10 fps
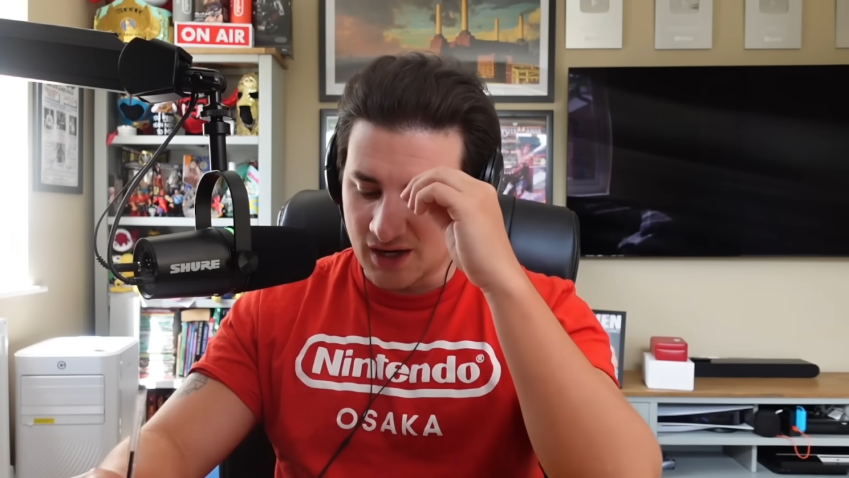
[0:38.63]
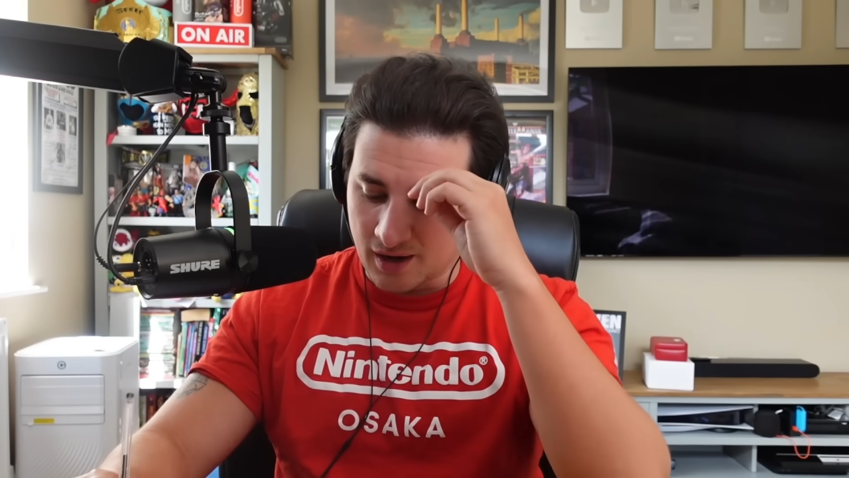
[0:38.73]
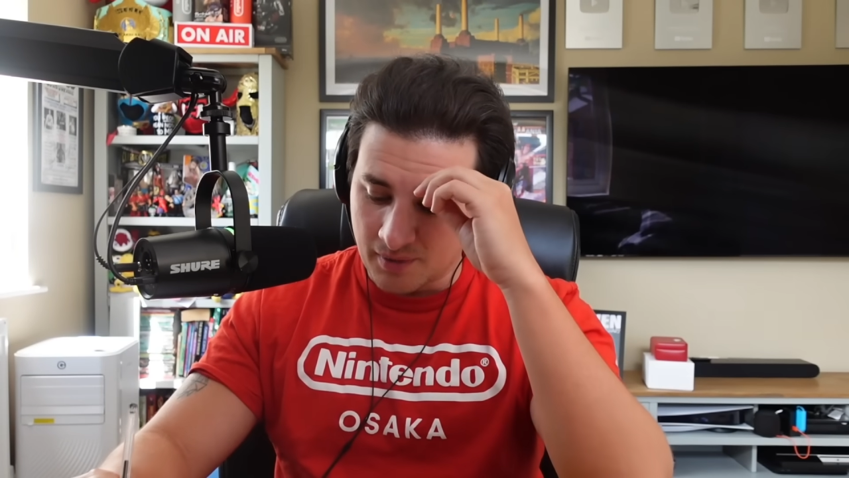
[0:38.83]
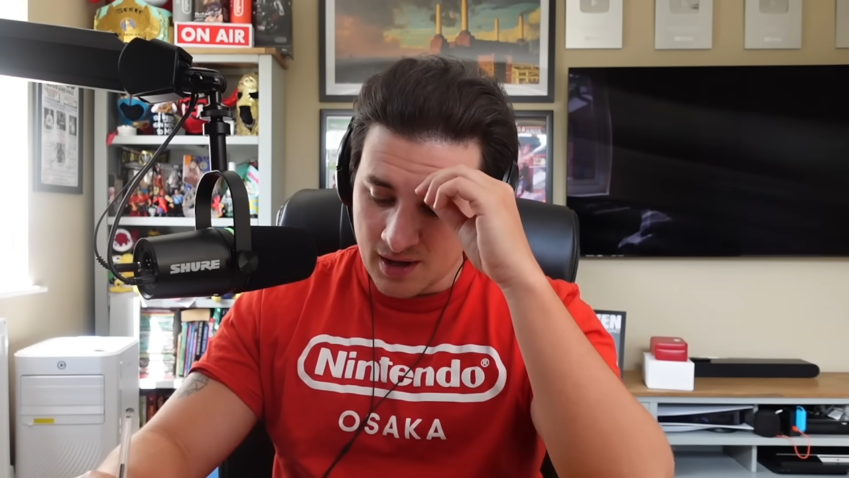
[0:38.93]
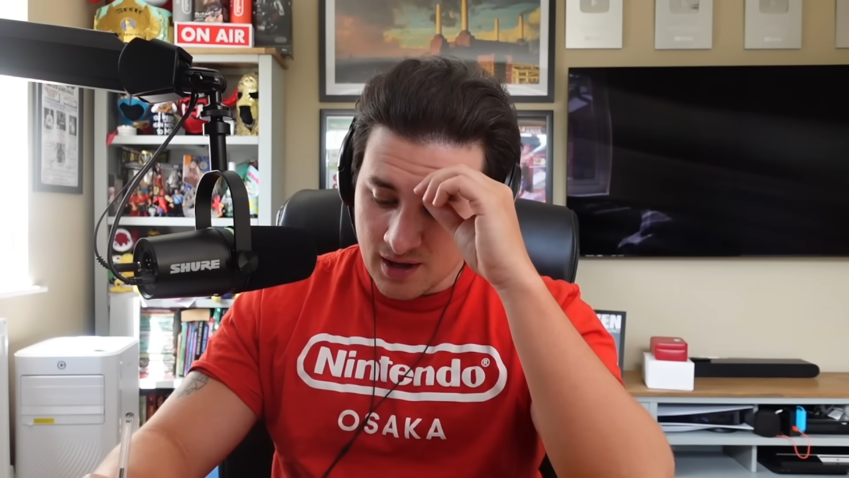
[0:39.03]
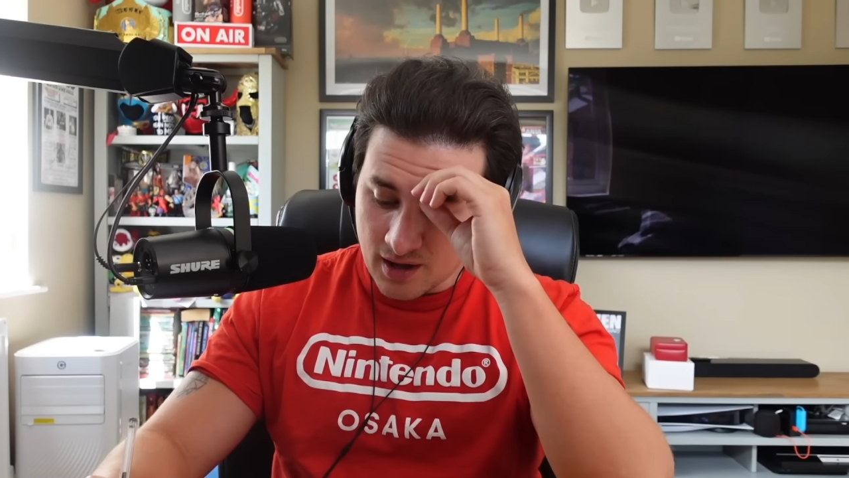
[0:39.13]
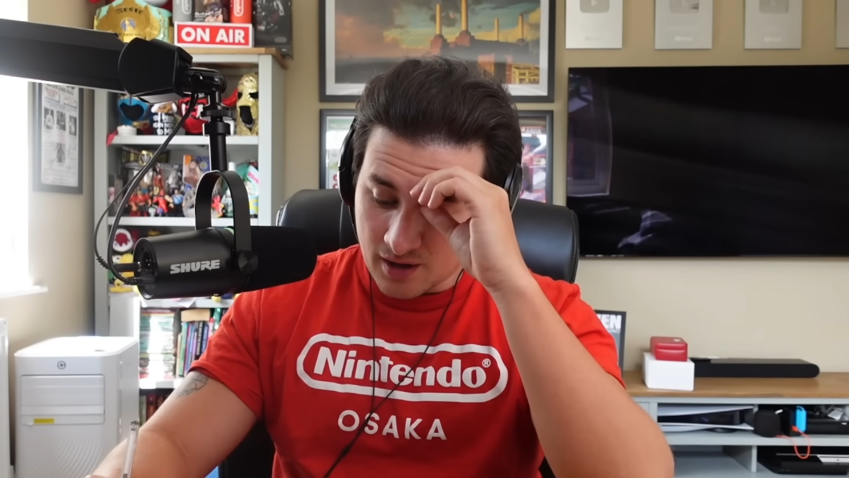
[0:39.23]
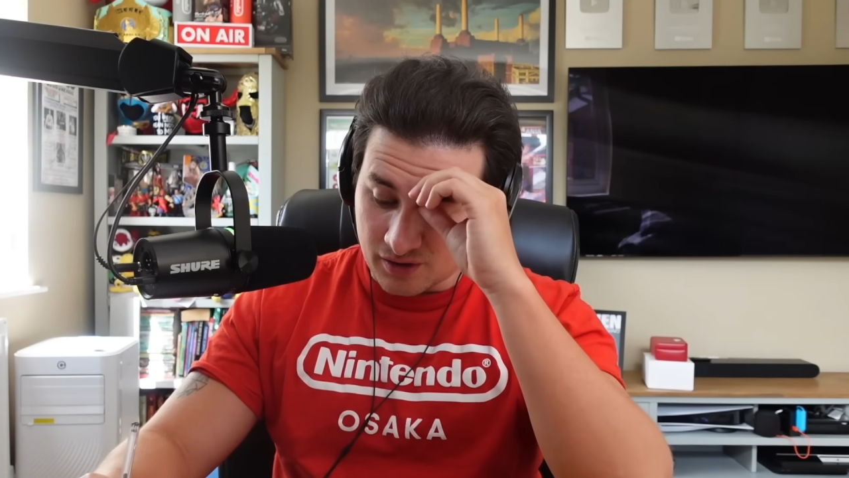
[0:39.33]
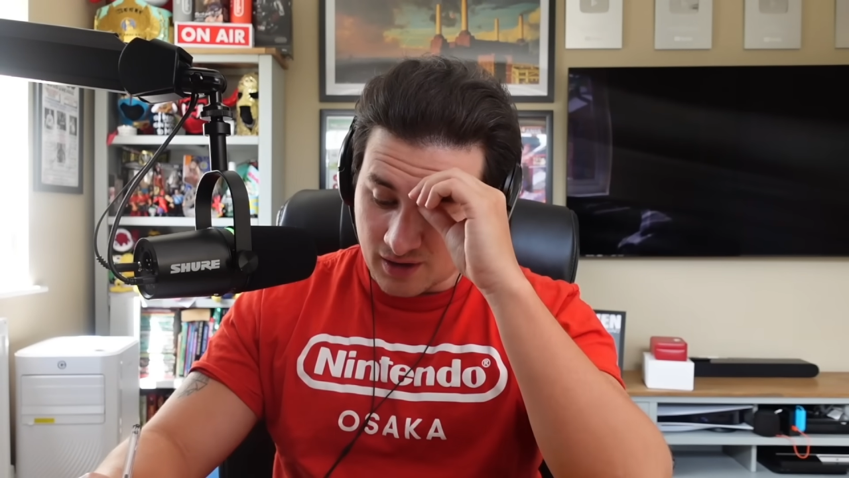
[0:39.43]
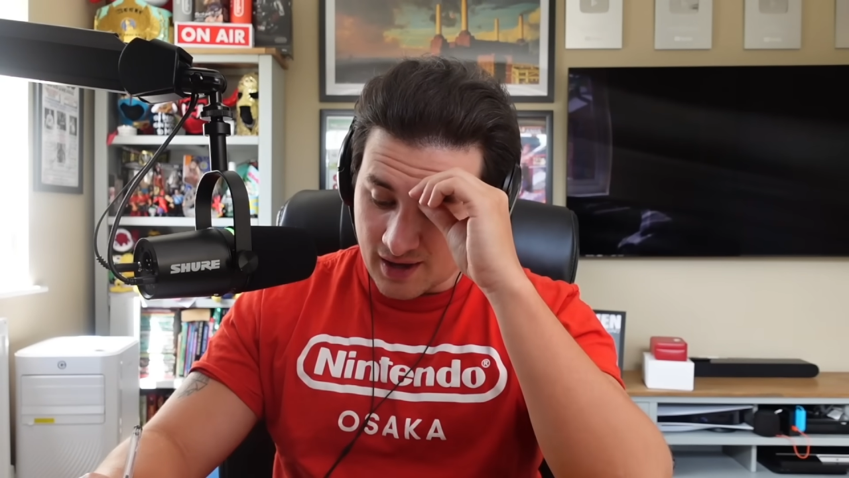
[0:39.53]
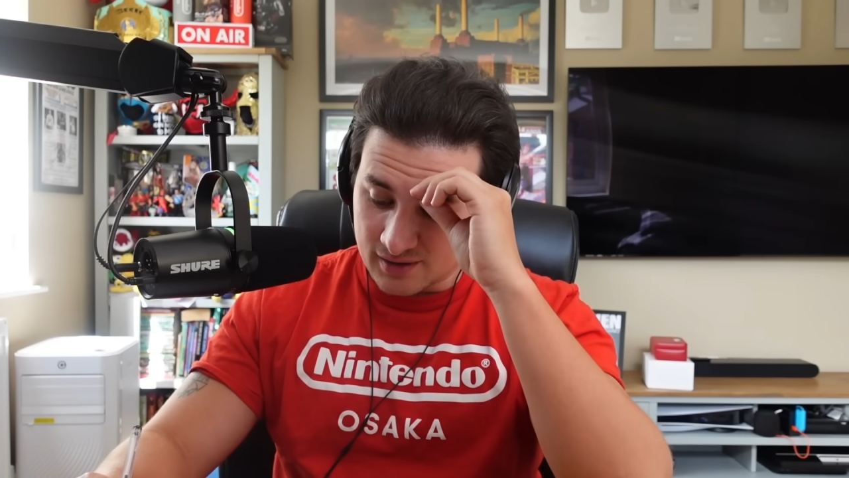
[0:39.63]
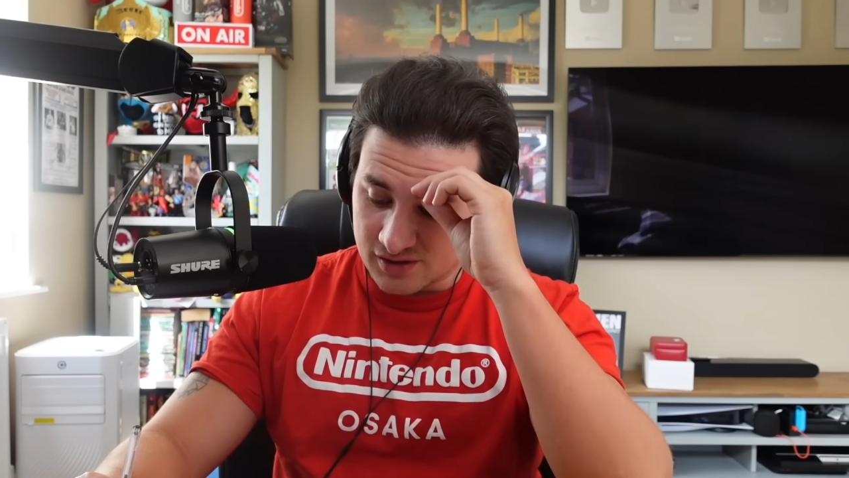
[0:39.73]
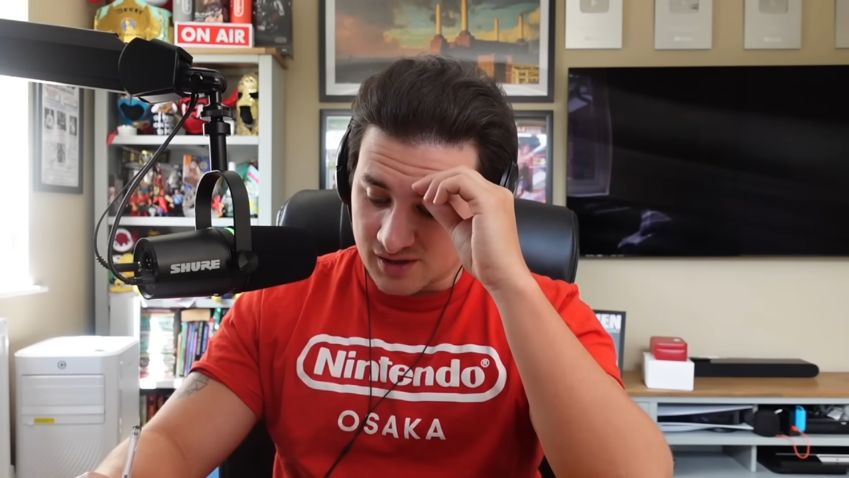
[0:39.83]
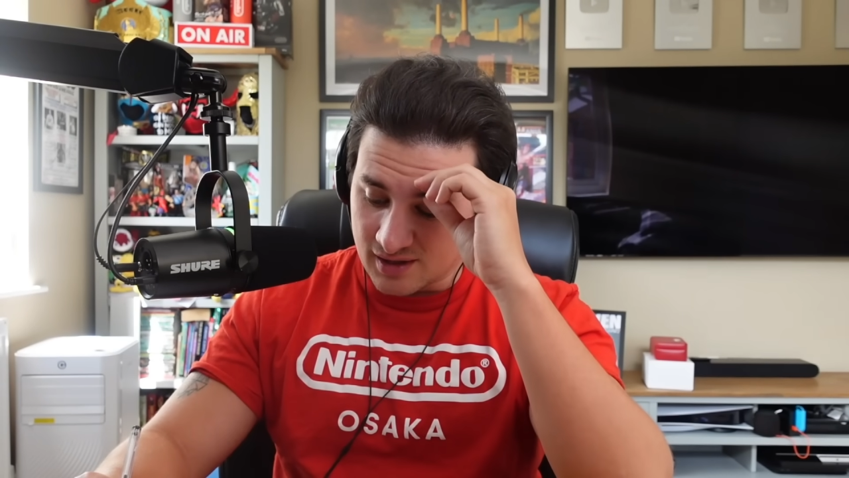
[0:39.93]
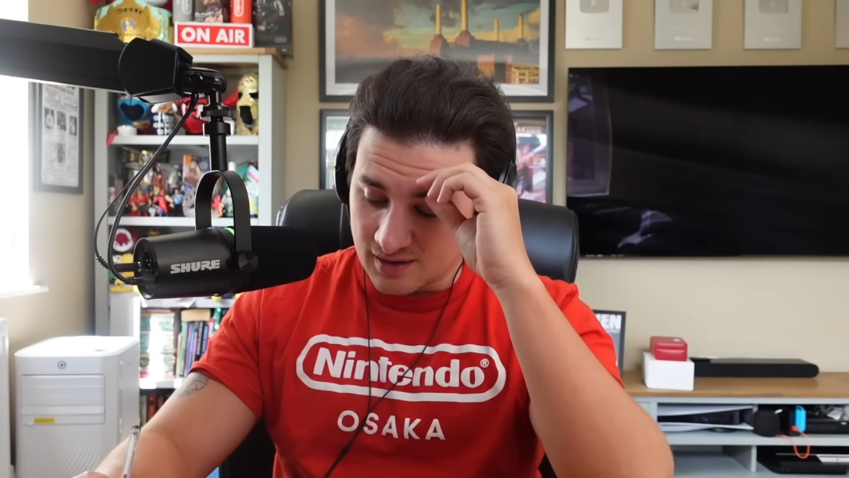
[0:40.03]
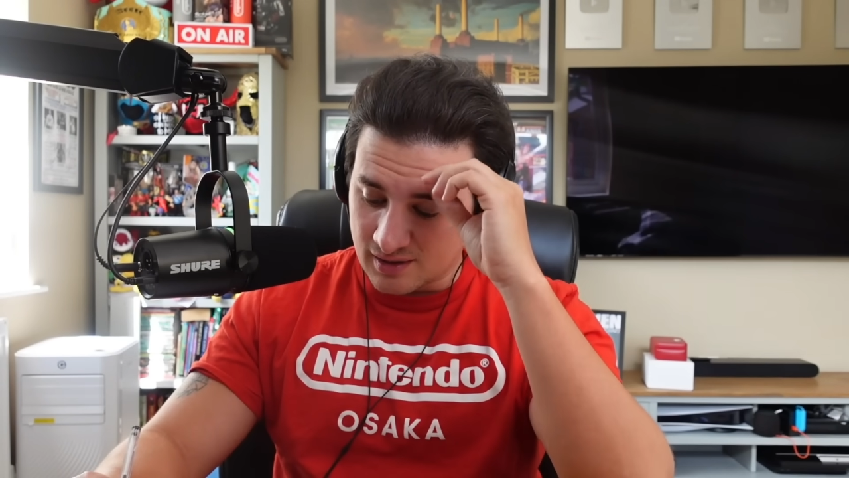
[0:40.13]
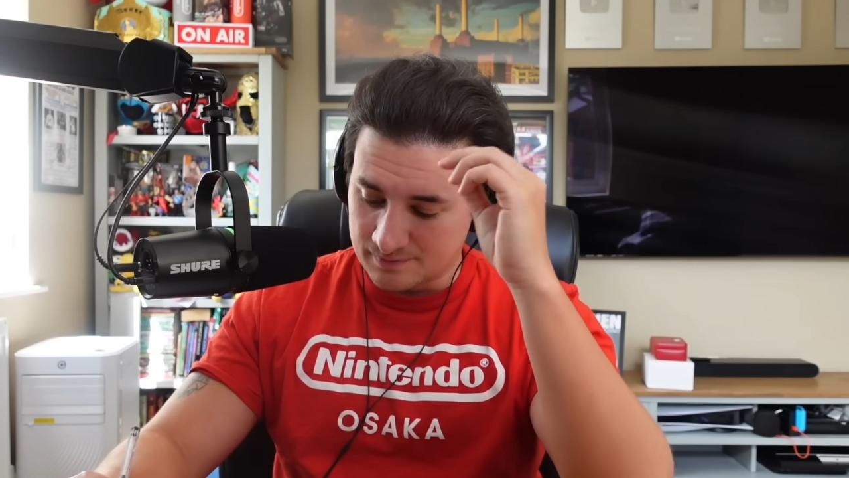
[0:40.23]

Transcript: time. At the end, Sting